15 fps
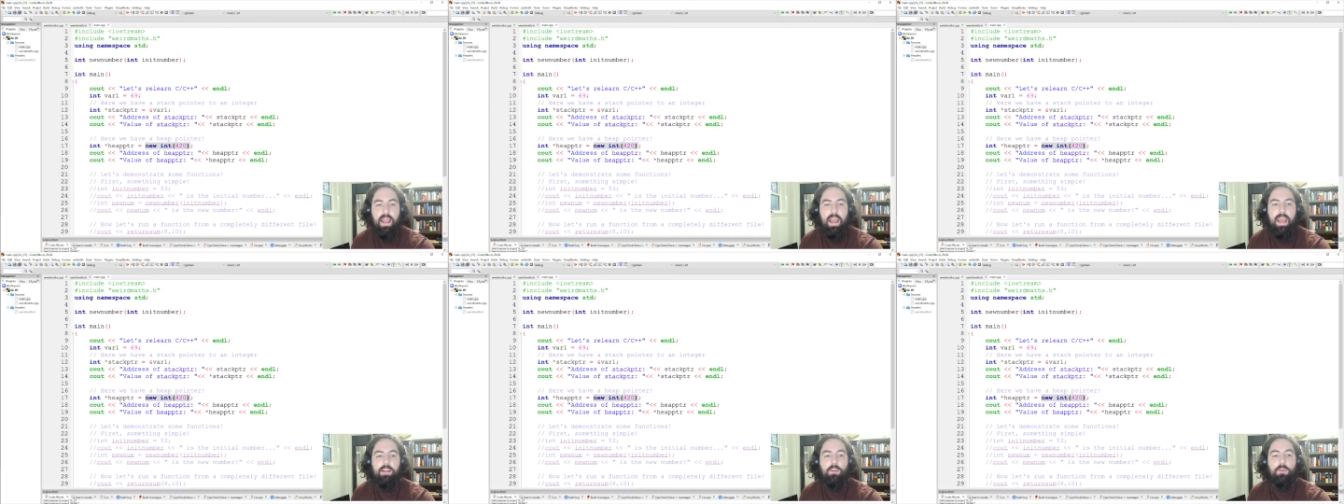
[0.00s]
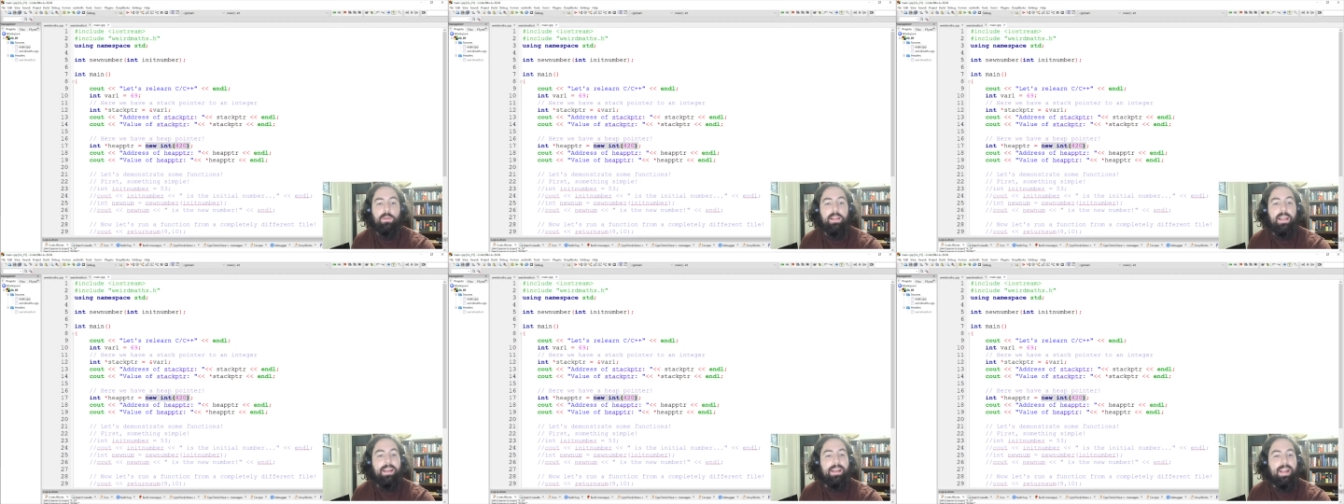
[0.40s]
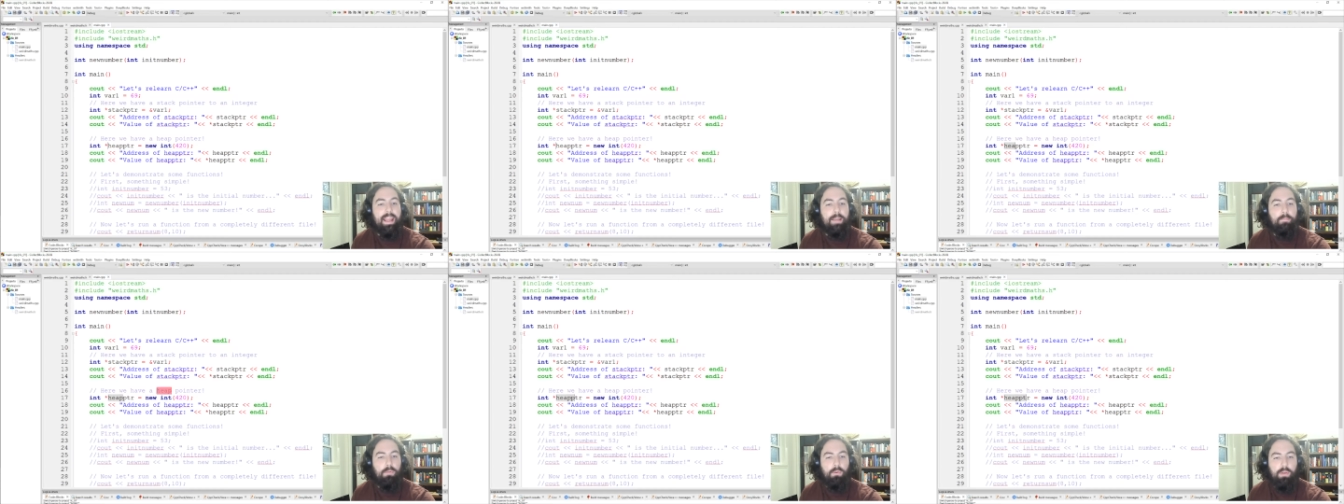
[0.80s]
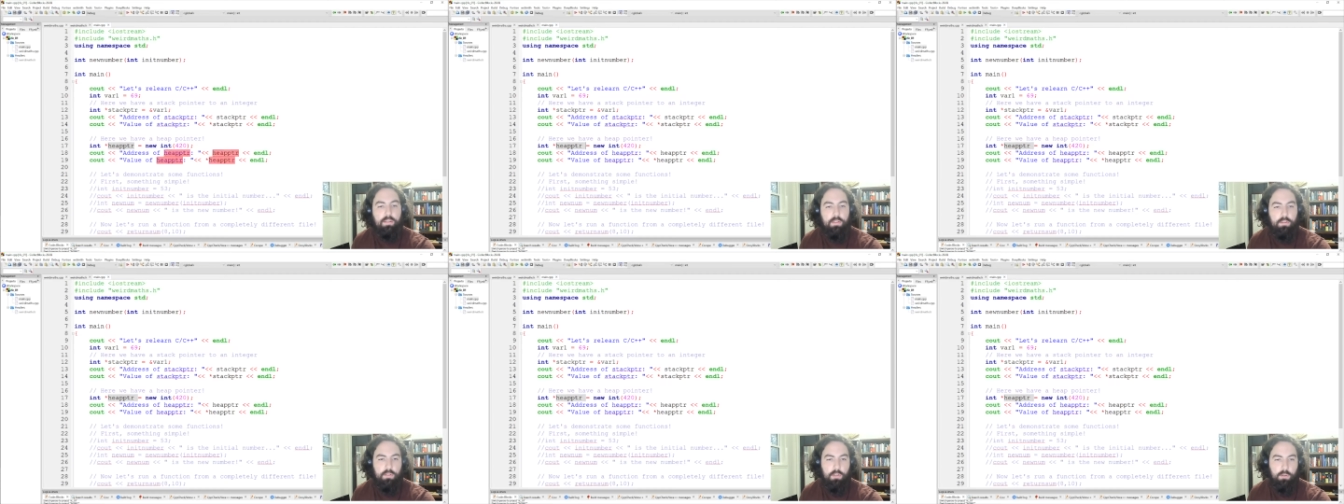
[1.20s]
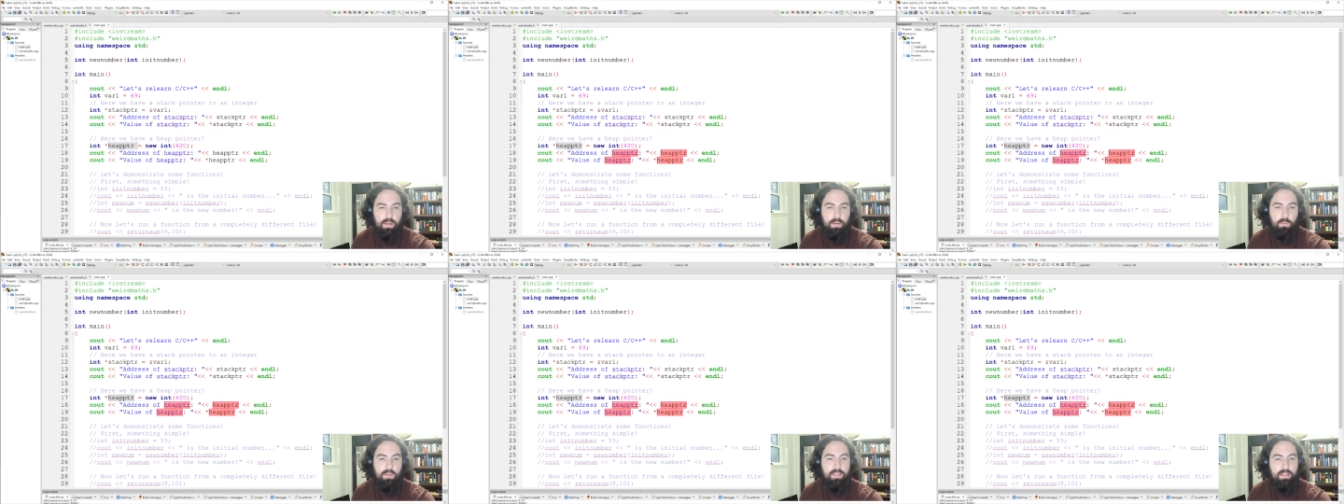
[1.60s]
and creating a pointer to it
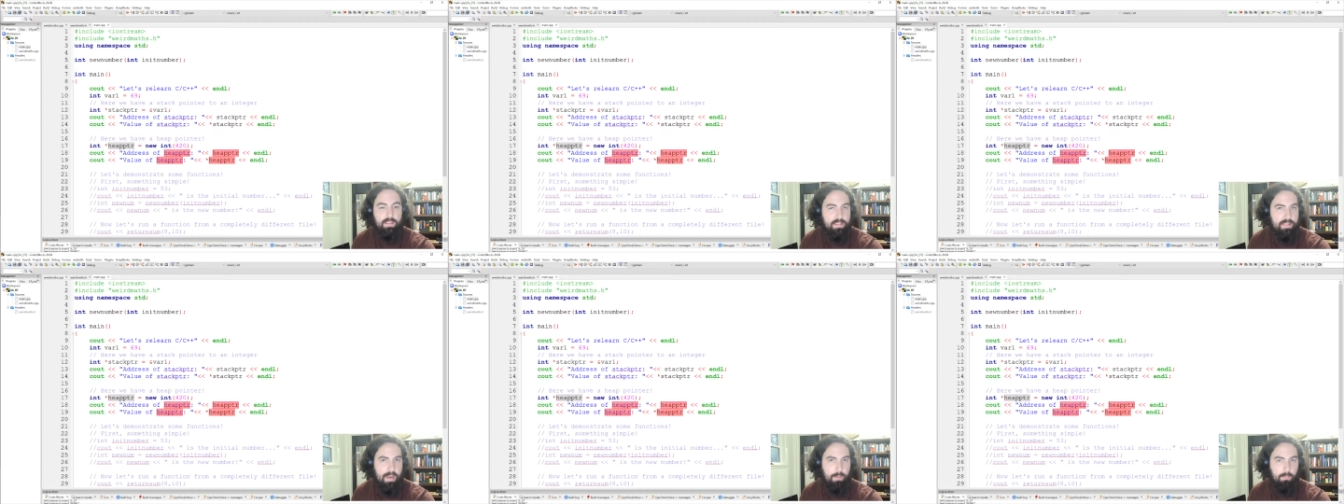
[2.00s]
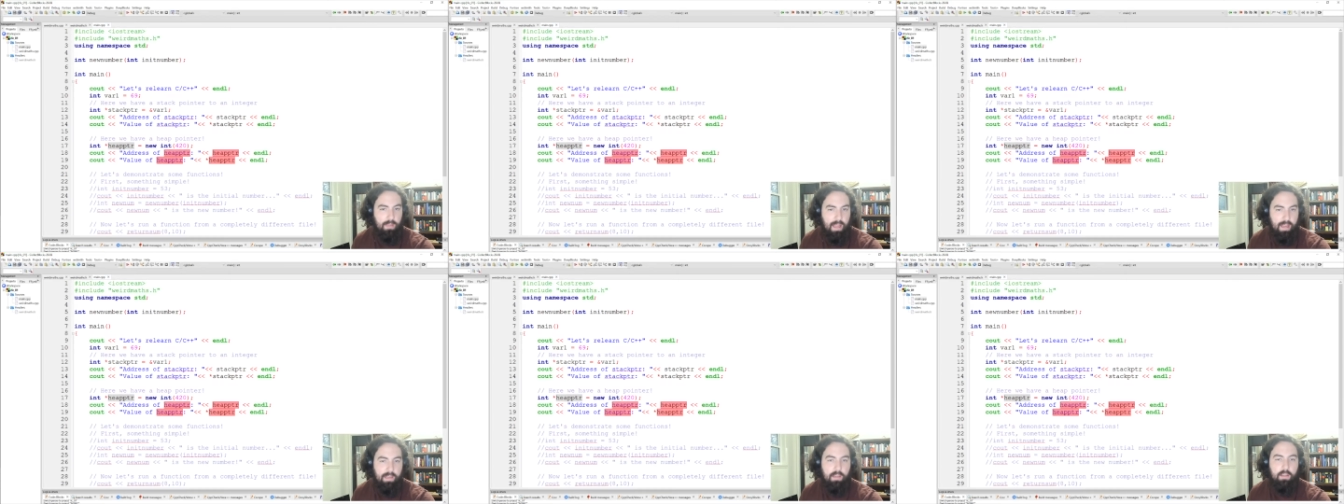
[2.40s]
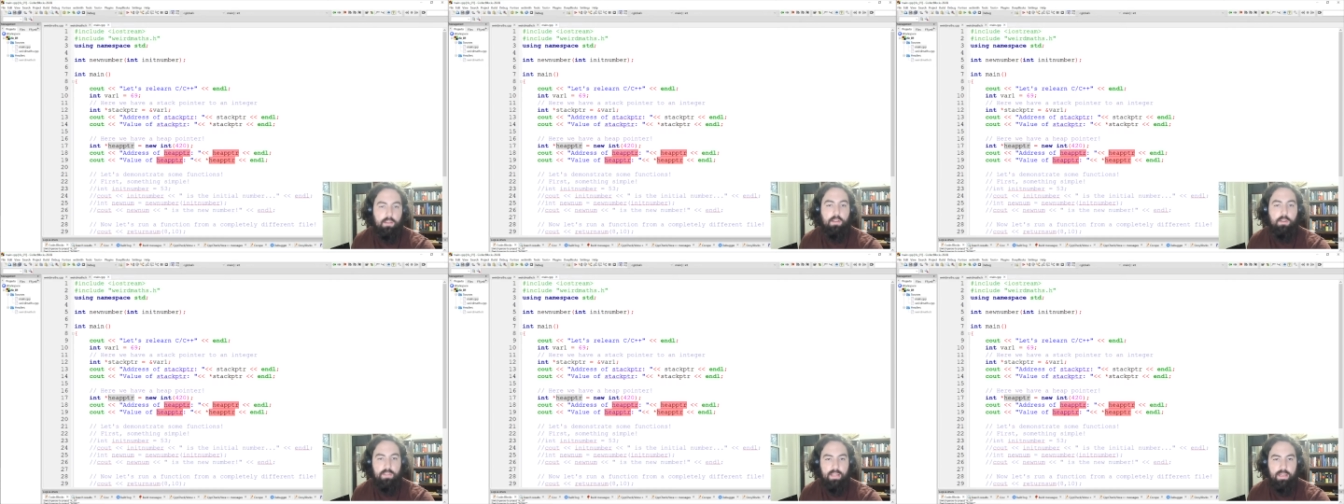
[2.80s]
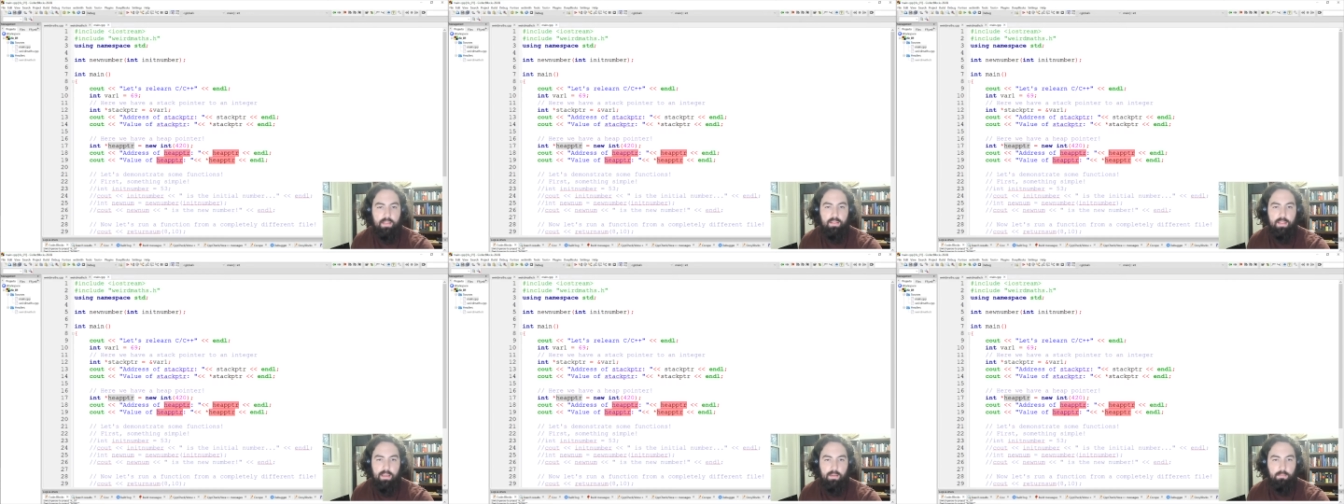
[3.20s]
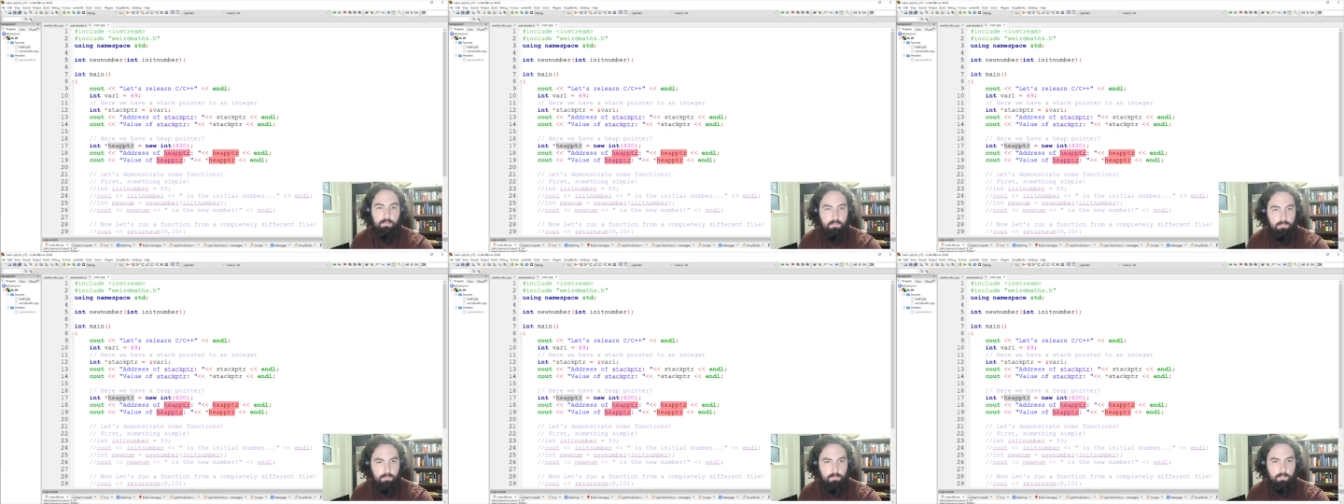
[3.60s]
within the same line using the
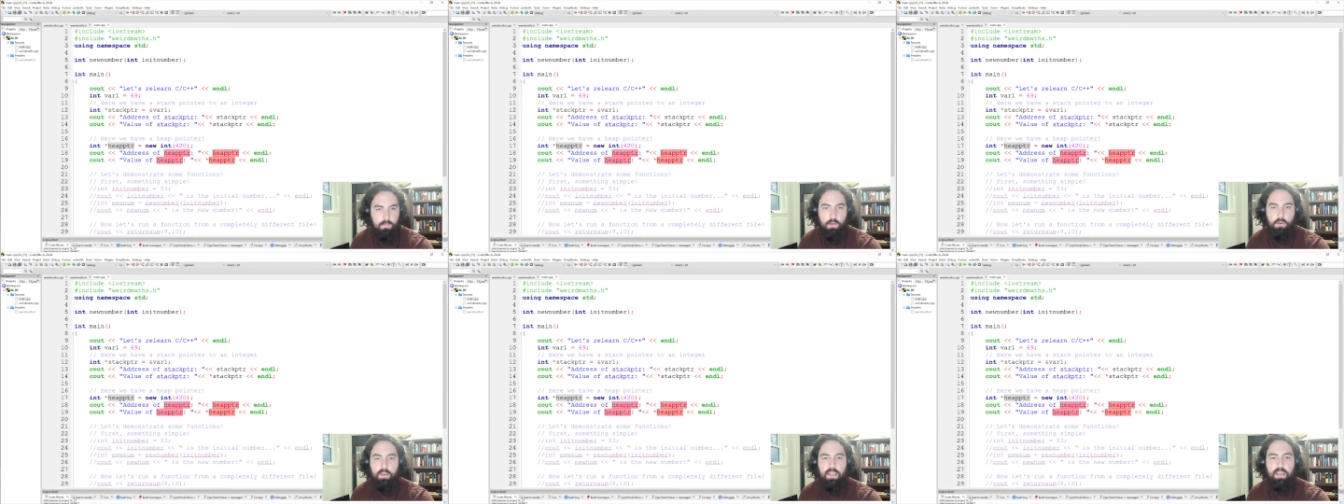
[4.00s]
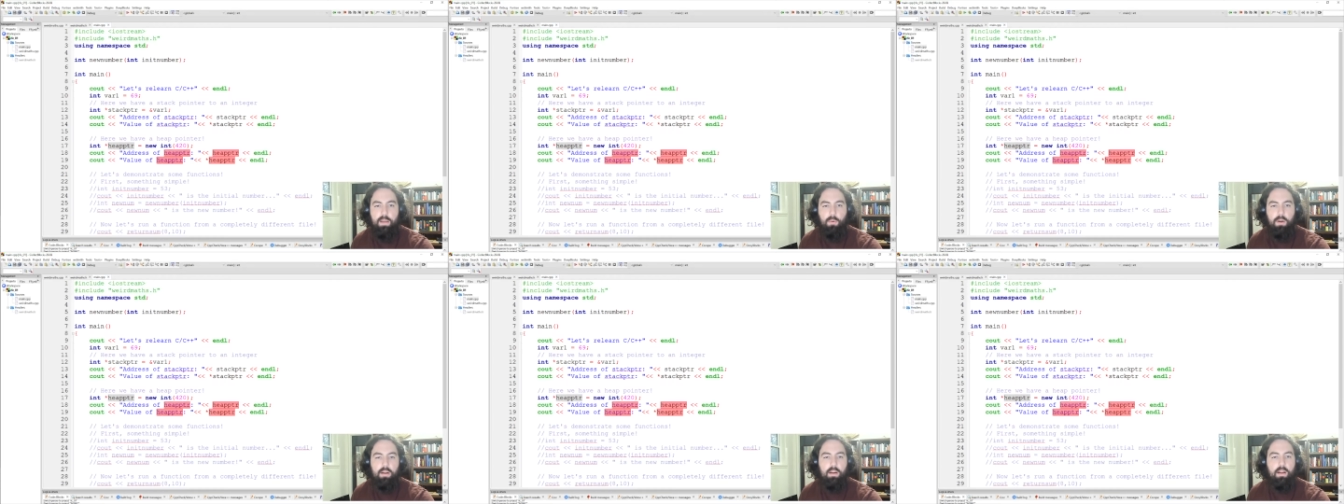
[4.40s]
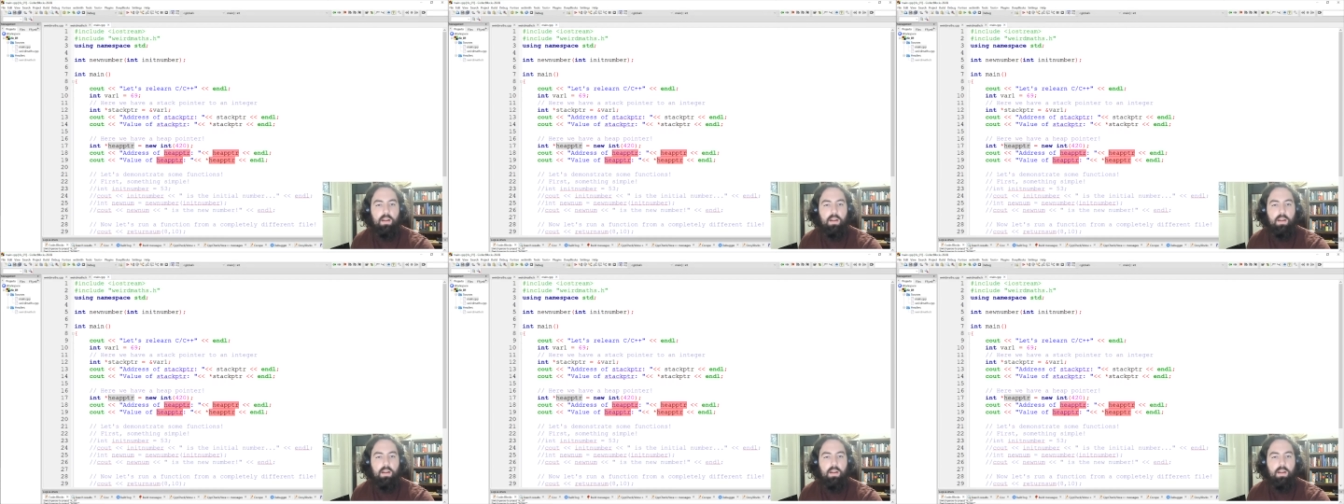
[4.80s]
new keyword.